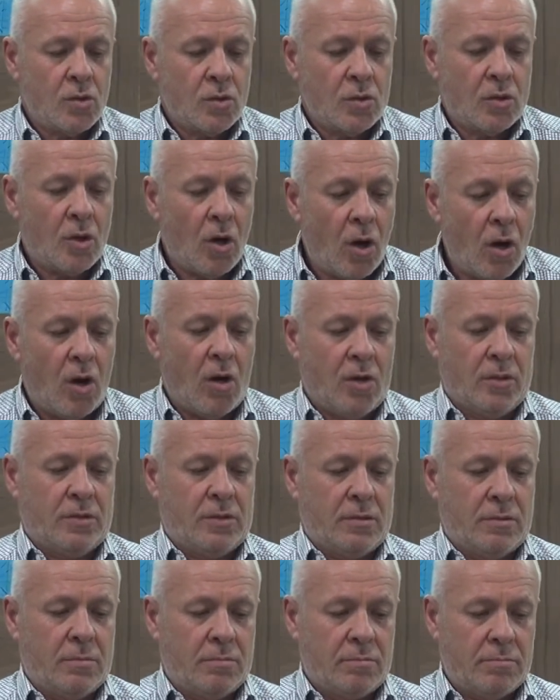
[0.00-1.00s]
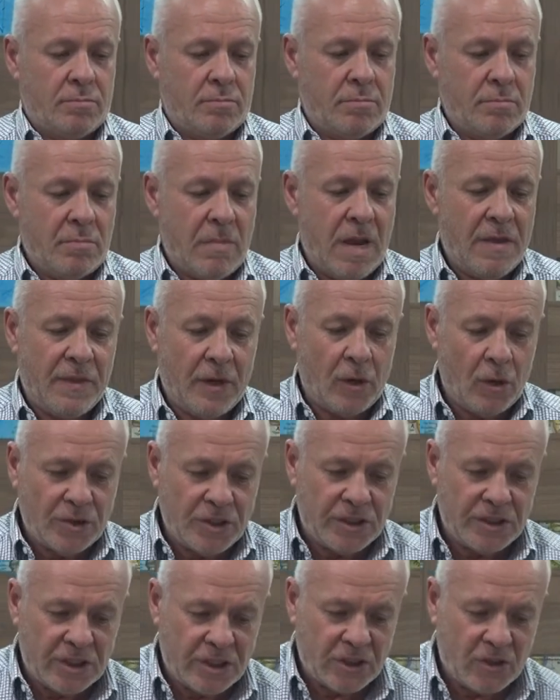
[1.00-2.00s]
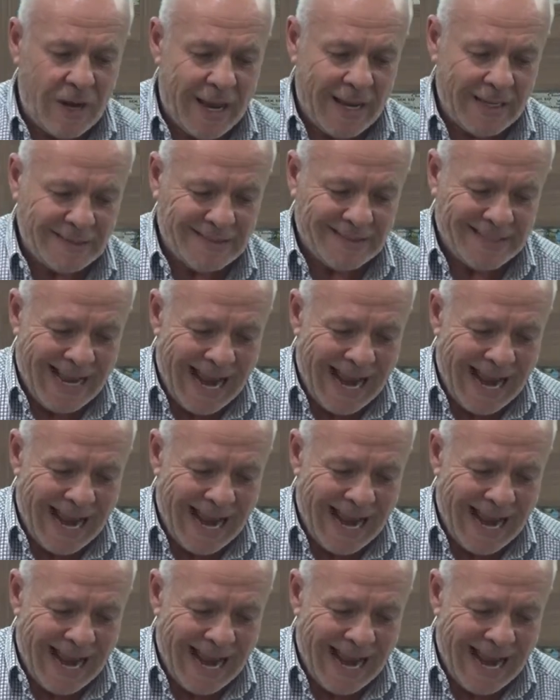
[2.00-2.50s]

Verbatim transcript: God and the Lord Jesus Christ